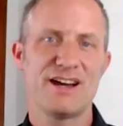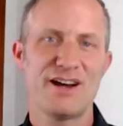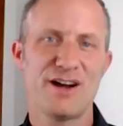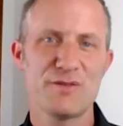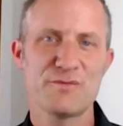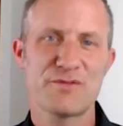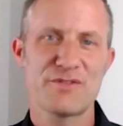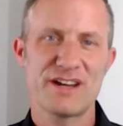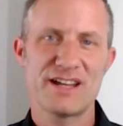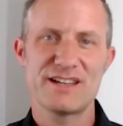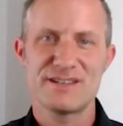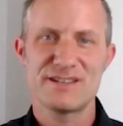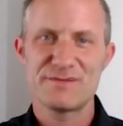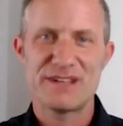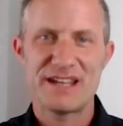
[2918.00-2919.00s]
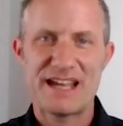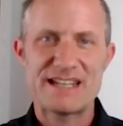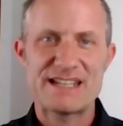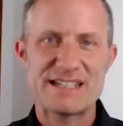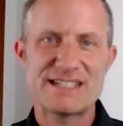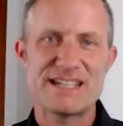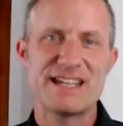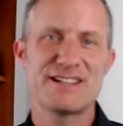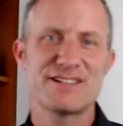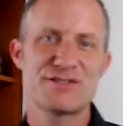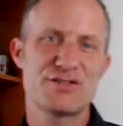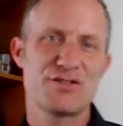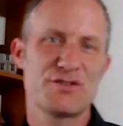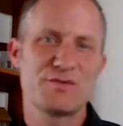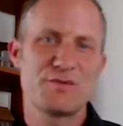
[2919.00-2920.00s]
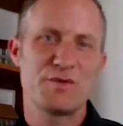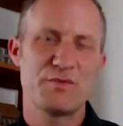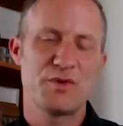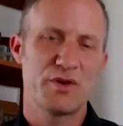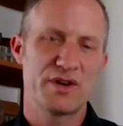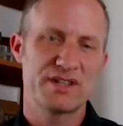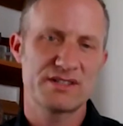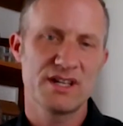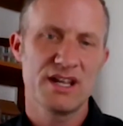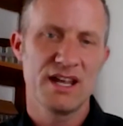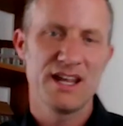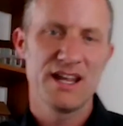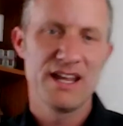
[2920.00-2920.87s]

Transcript: hopefully editing at suitable points